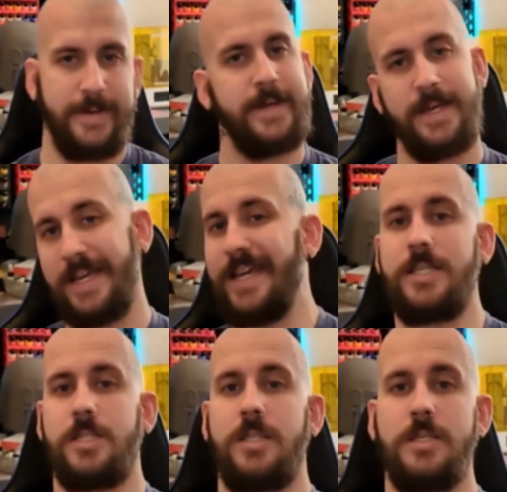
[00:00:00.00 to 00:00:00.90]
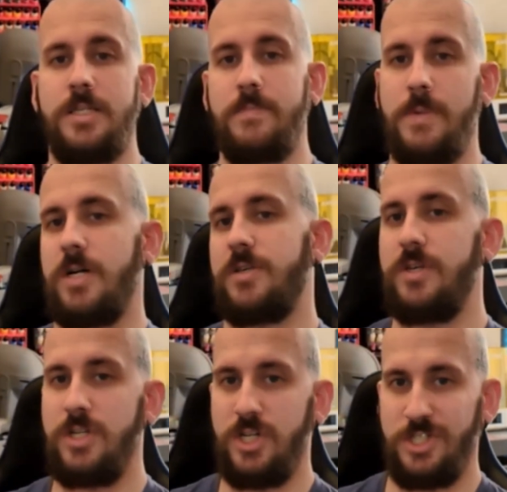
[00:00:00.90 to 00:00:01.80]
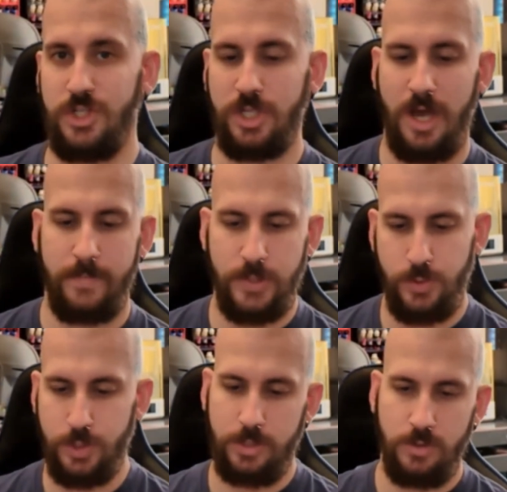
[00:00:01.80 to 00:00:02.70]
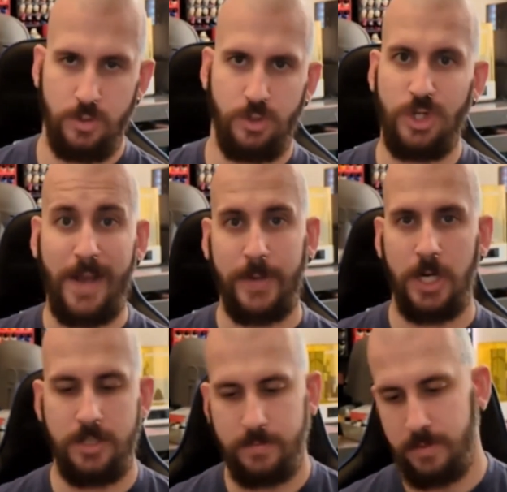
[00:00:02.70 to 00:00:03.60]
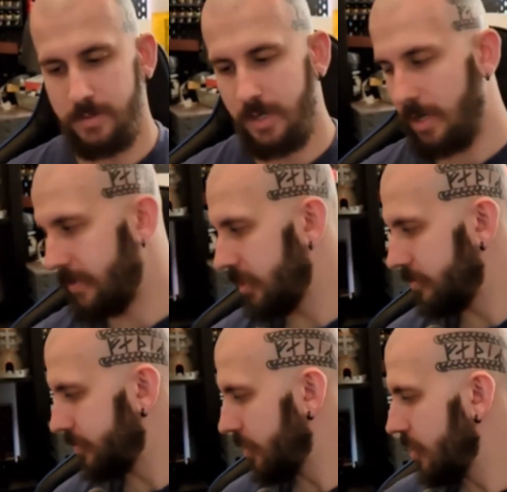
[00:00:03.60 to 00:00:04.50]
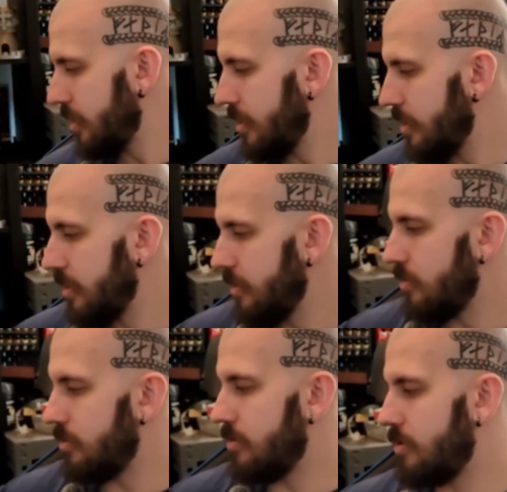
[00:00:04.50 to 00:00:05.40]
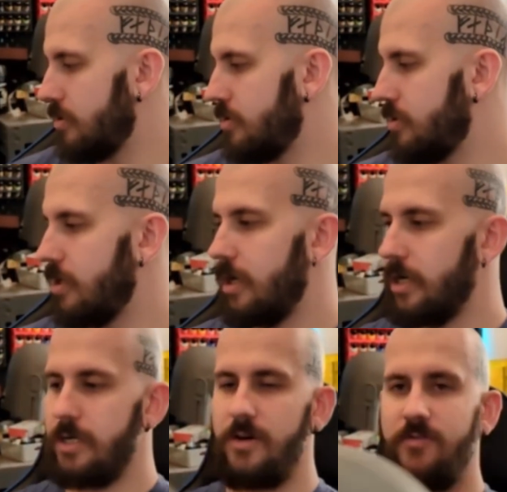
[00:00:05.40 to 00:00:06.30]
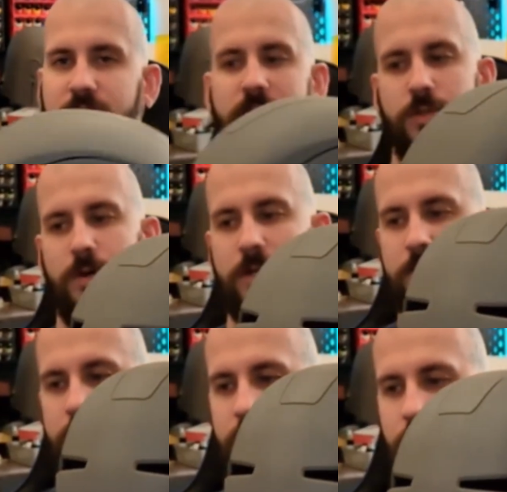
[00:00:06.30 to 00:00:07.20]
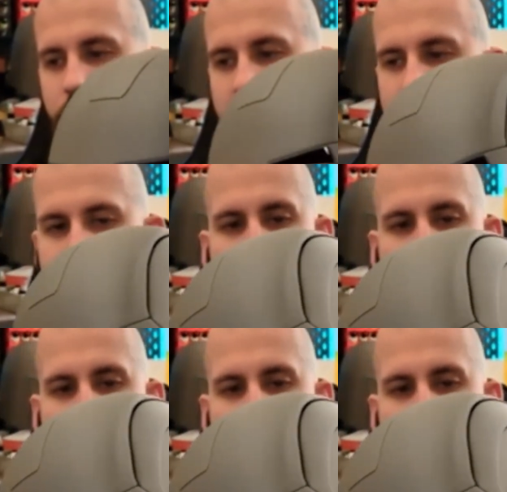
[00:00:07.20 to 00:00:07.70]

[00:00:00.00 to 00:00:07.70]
it is the Mark 39 Starboost or Gemini armour, or I can go for this one, which